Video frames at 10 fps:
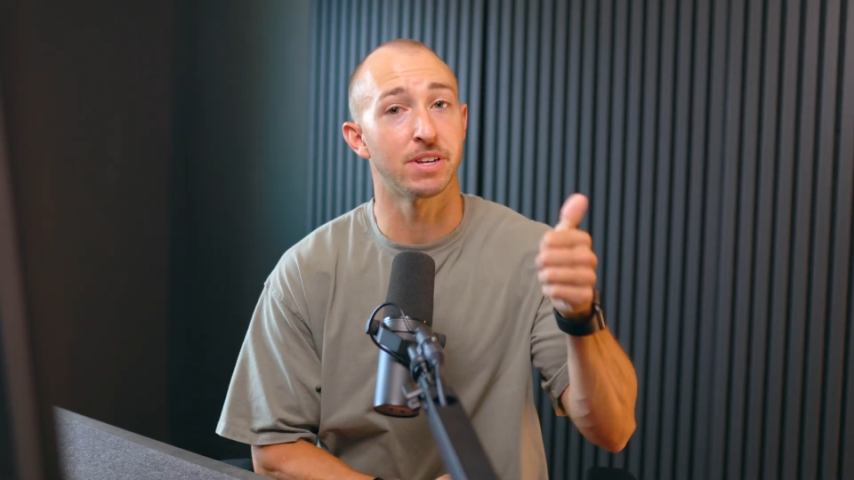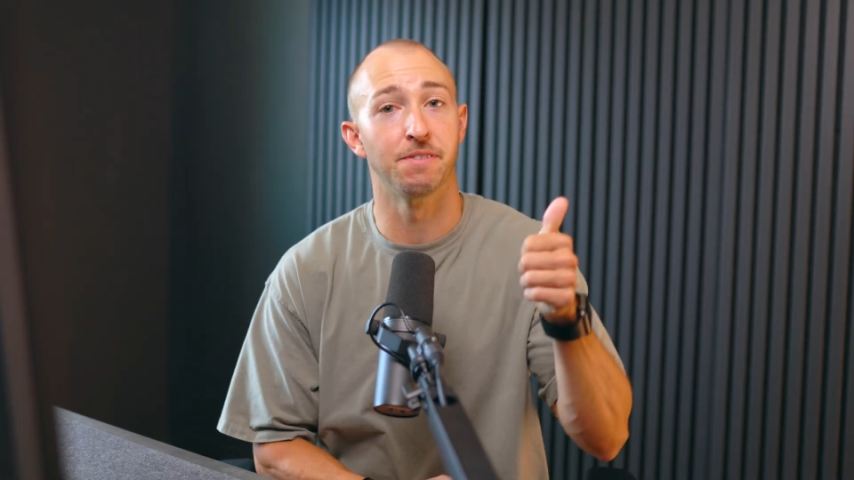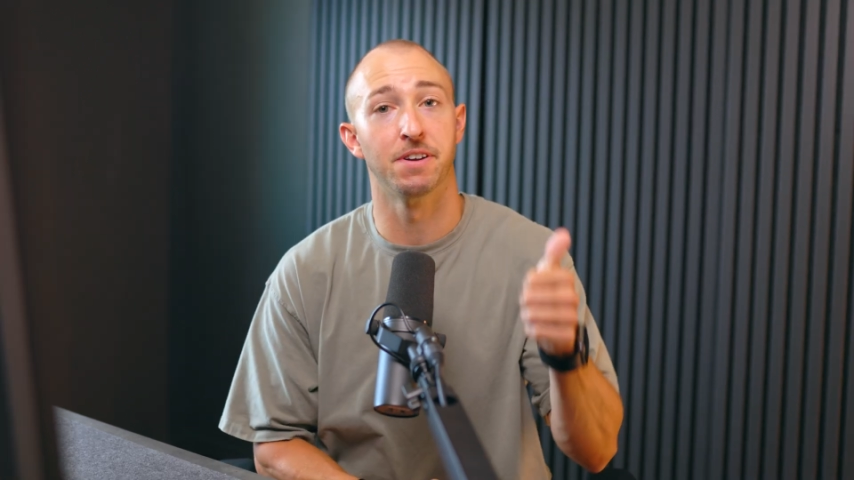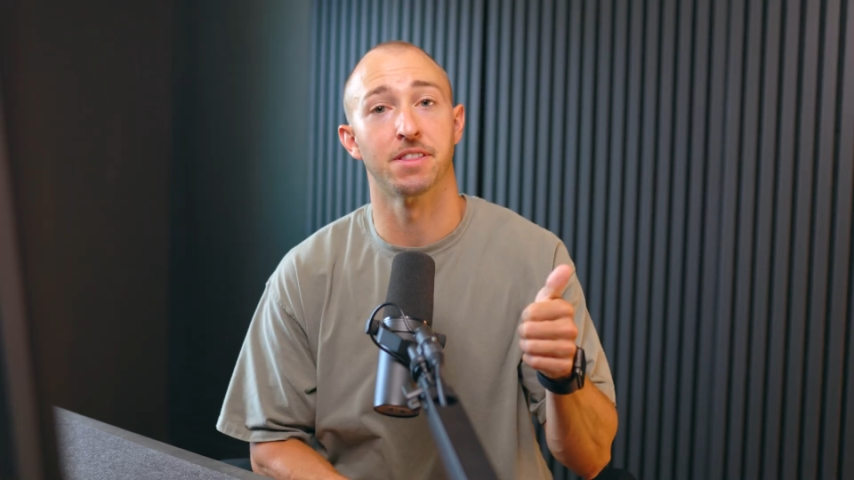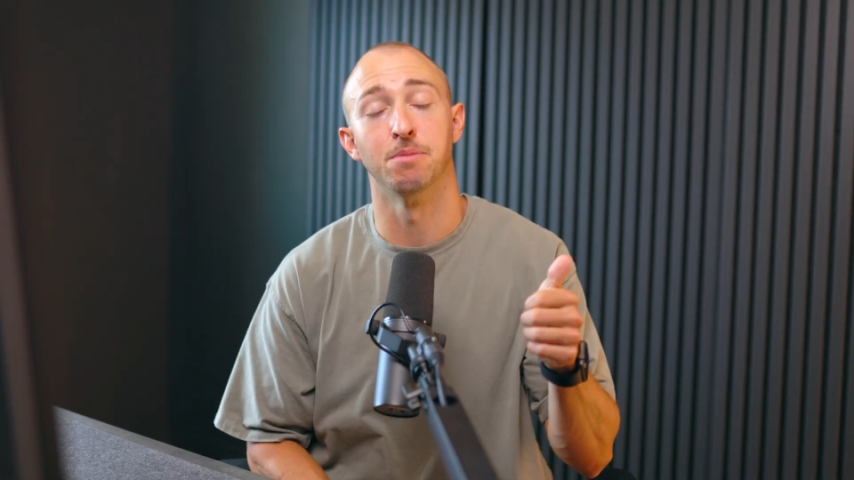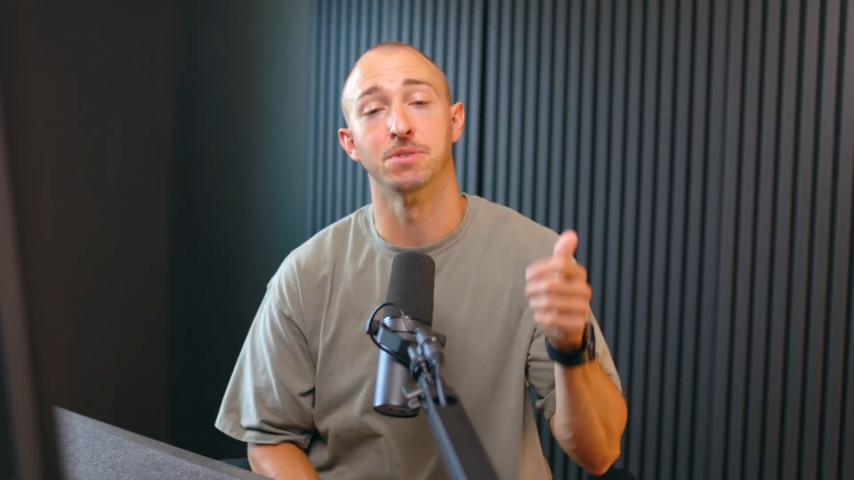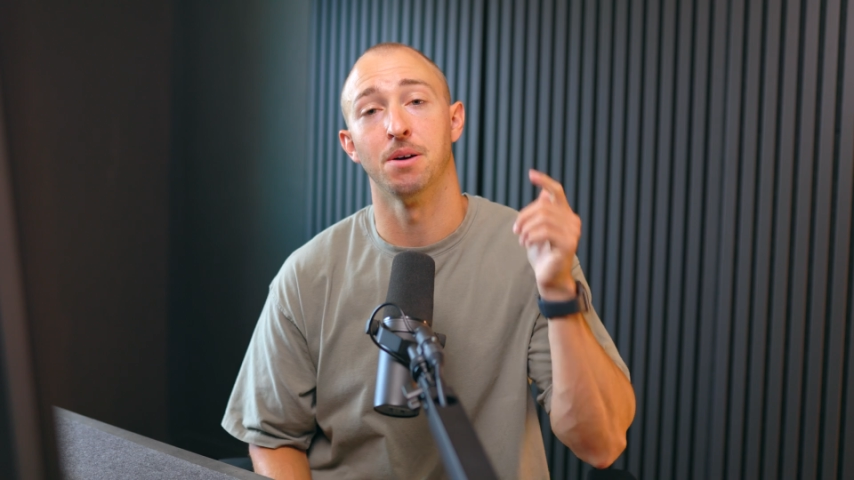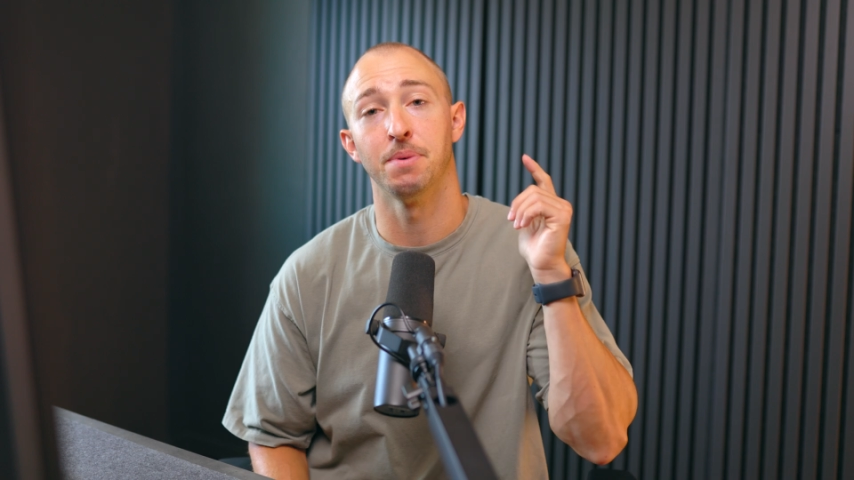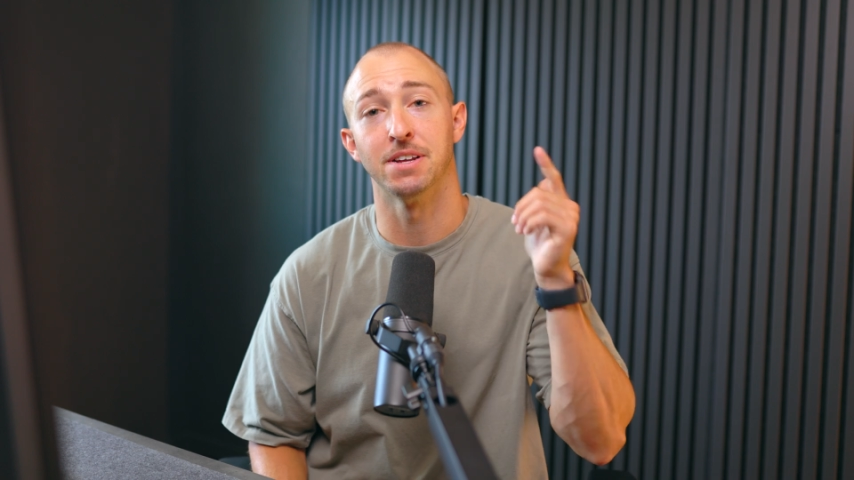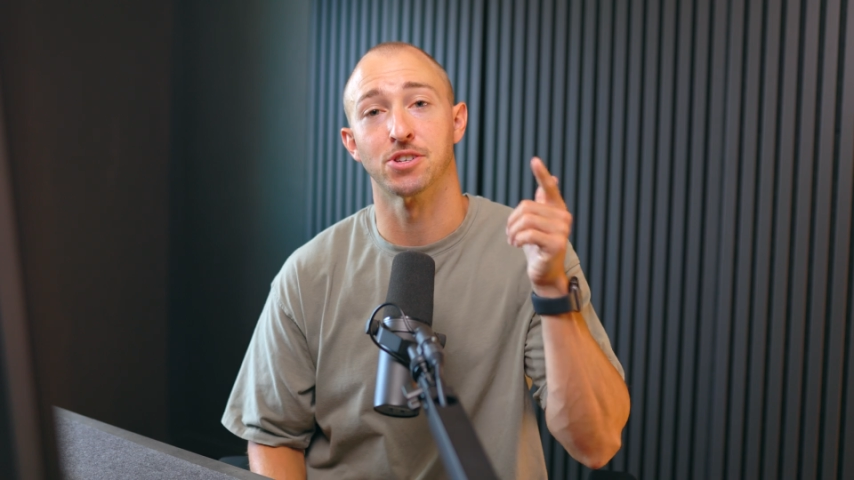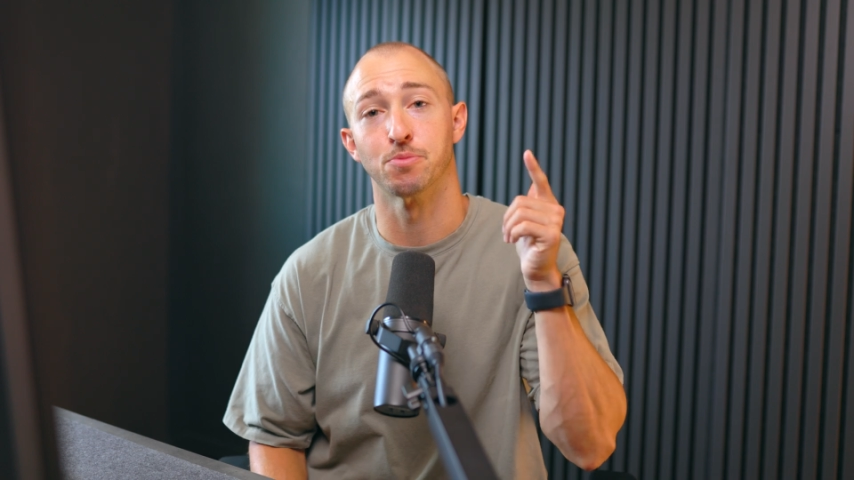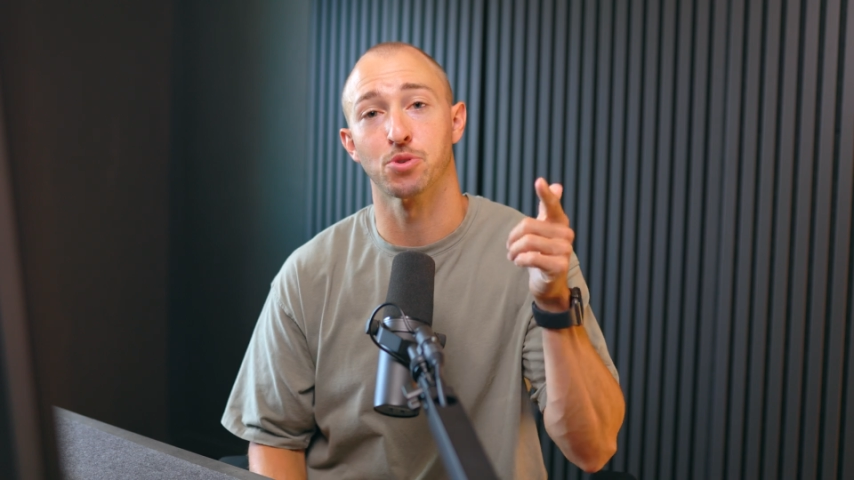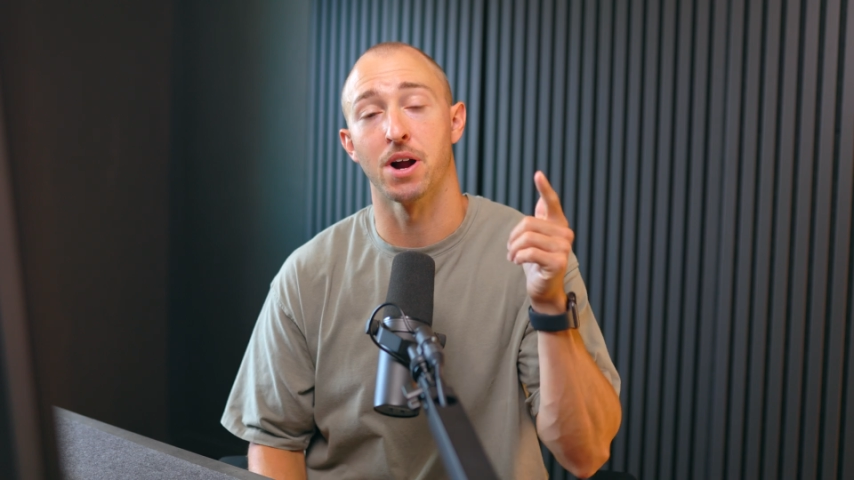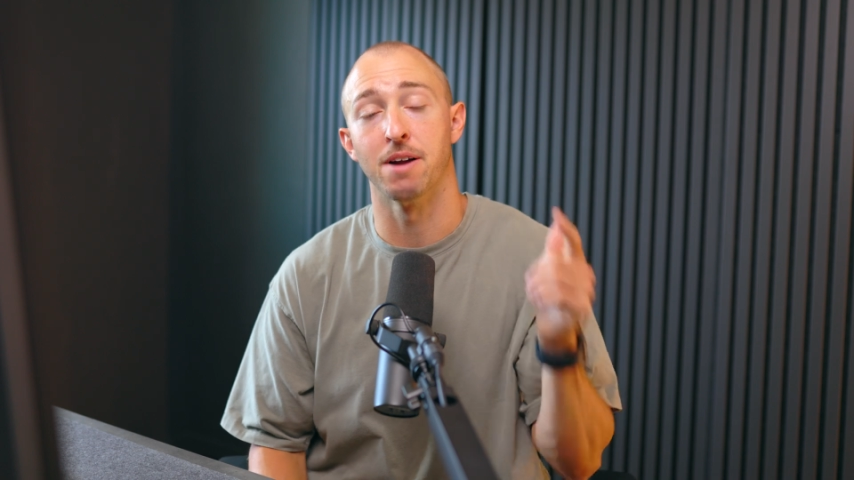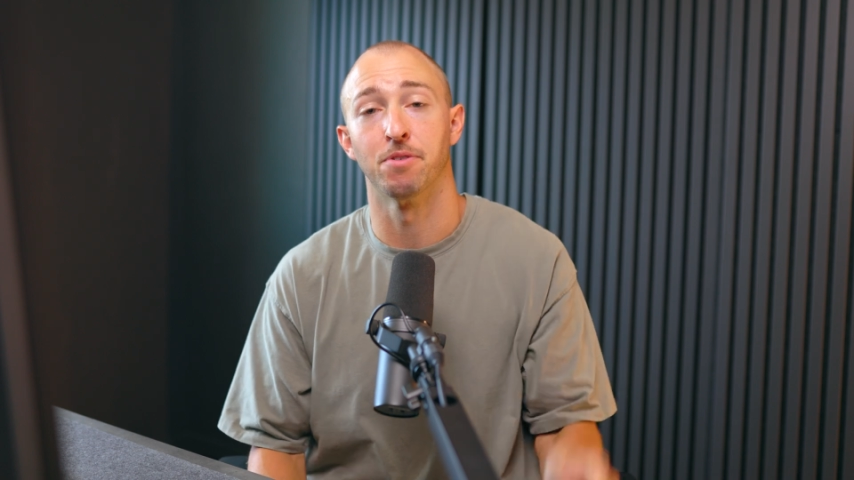give it a thumbs up and
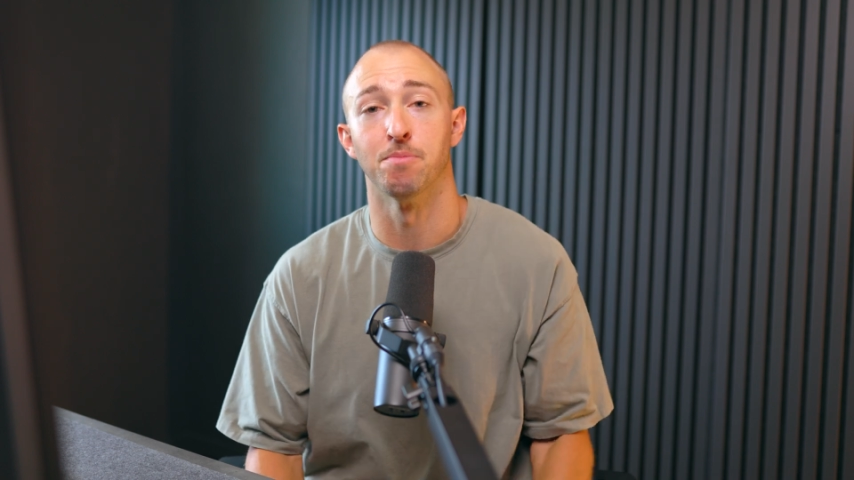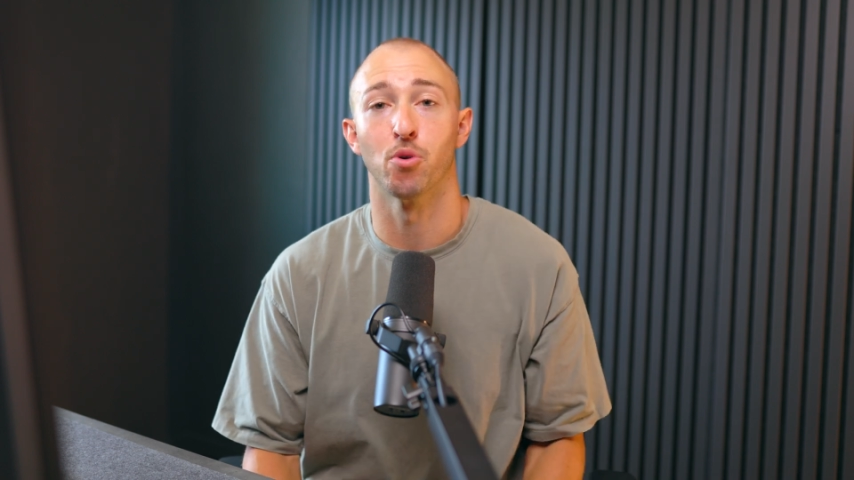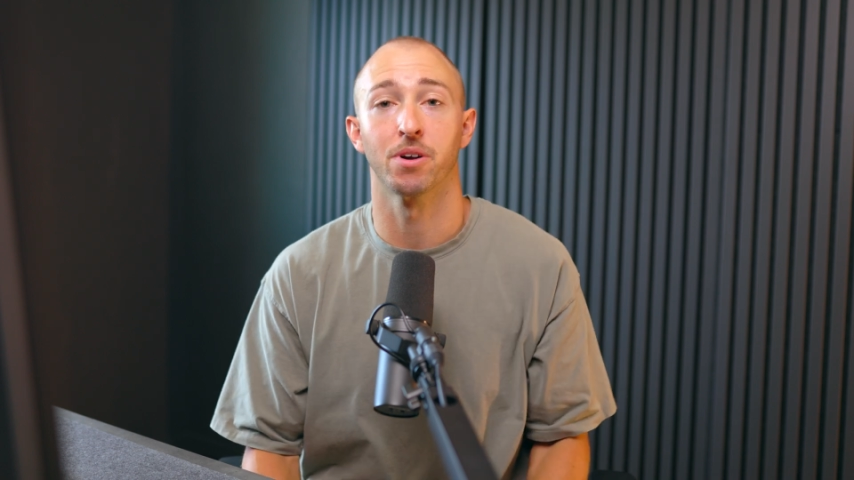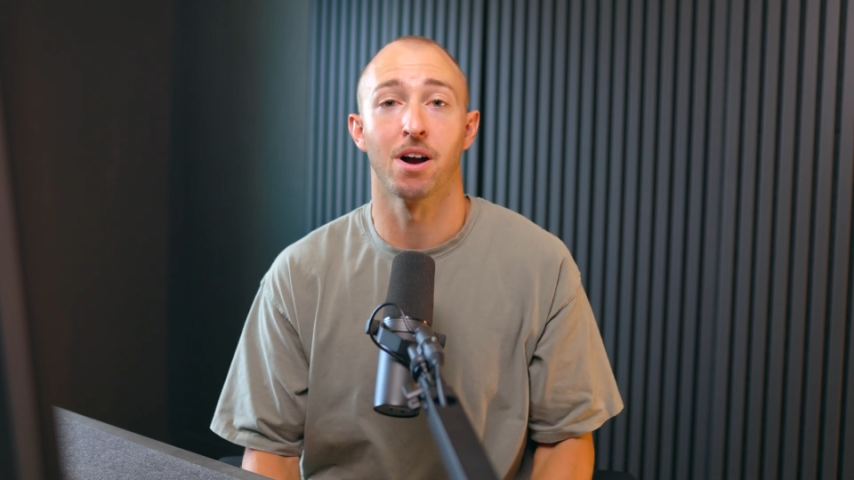subscribe for more